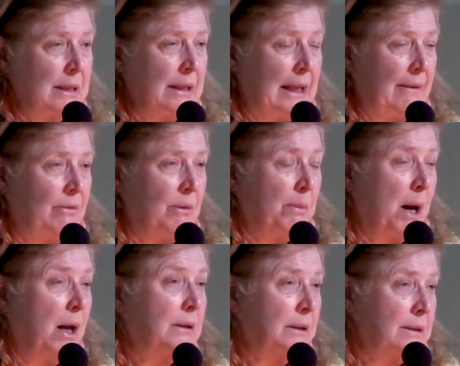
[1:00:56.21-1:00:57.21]
leave the
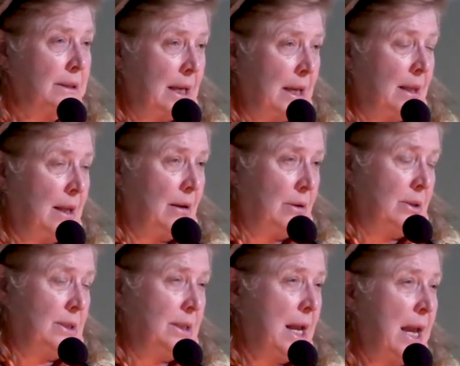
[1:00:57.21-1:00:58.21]
bottles in there to
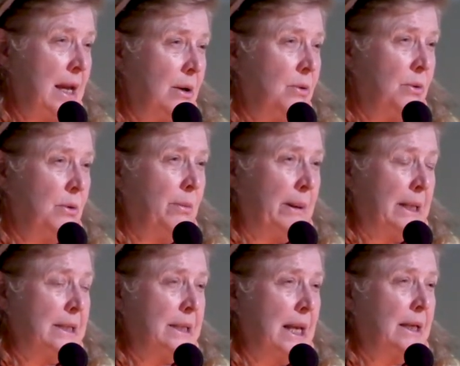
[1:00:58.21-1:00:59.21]
stay cool
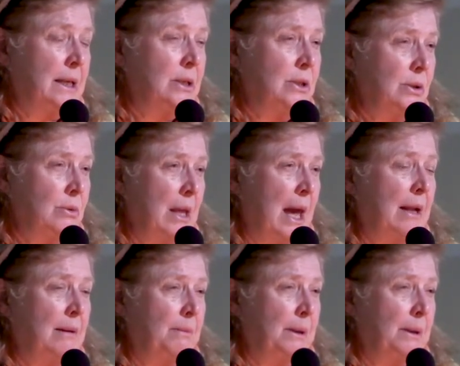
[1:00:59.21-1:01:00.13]
because they could do that.